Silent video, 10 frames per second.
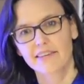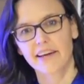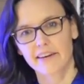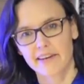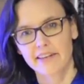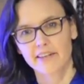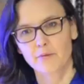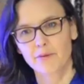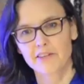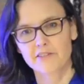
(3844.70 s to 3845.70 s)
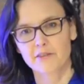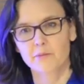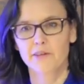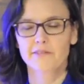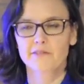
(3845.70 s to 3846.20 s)
Yeah, and an ablation
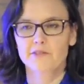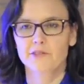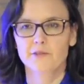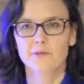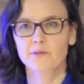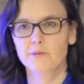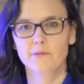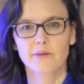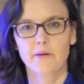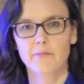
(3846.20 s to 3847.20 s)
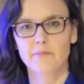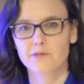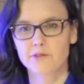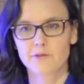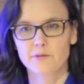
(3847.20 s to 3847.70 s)
was to
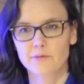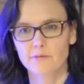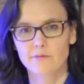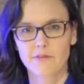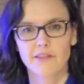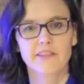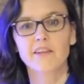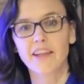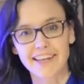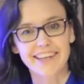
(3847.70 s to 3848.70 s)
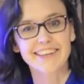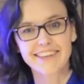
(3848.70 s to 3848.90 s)
thin the lining.